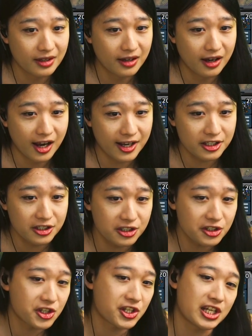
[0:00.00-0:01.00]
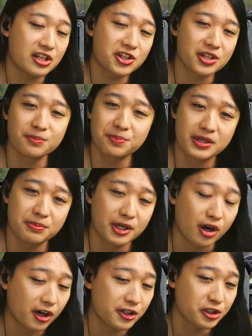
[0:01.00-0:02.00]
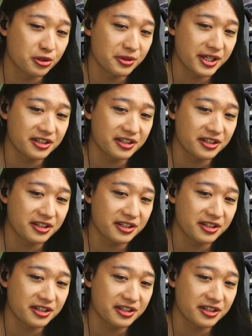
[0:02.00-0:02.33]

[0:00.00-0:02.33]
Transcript: I could see some people arguing